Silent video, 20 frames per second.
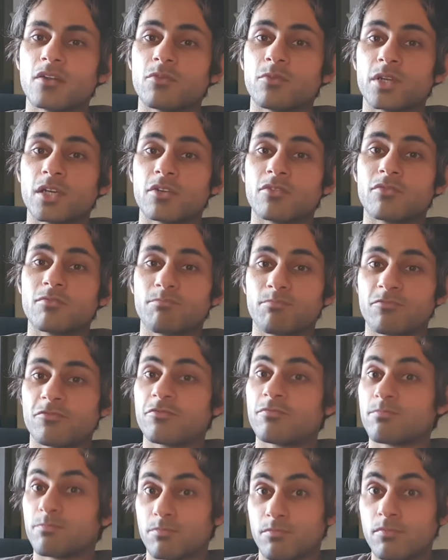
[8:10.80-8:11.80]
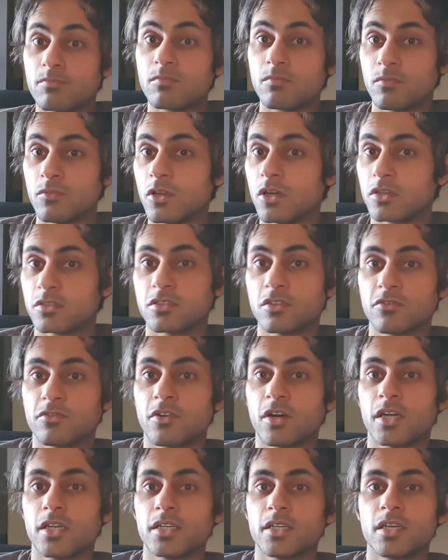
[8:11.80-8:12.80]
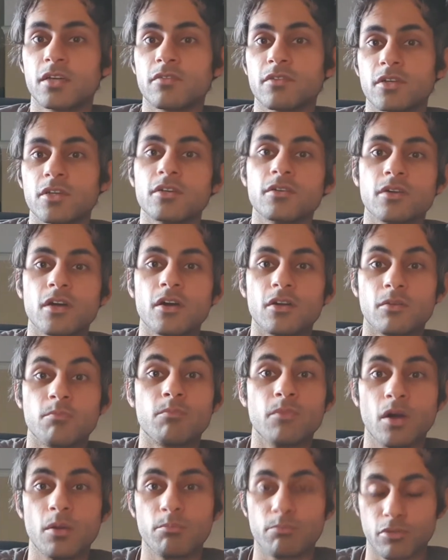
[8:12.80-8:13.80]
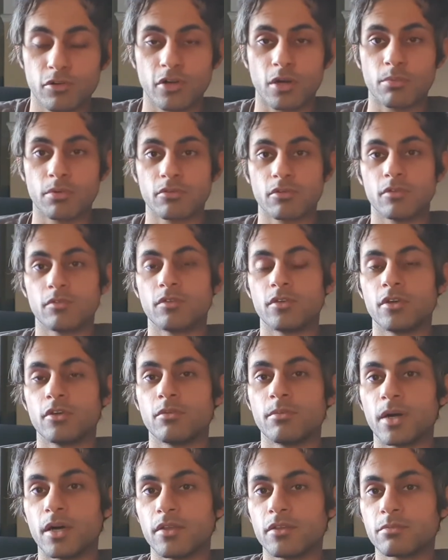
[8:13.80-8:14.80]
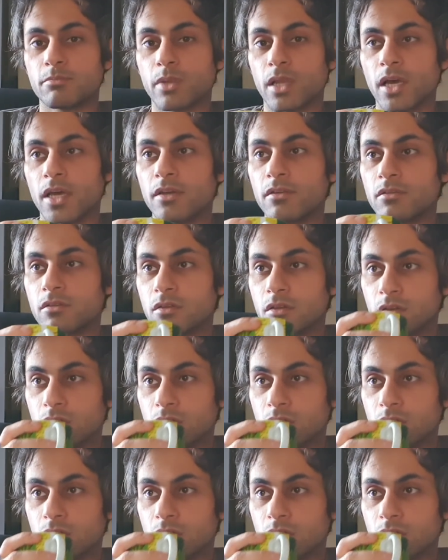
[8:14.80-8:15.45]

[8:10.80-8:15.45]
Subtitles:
we can look to finally give a proper review about this place.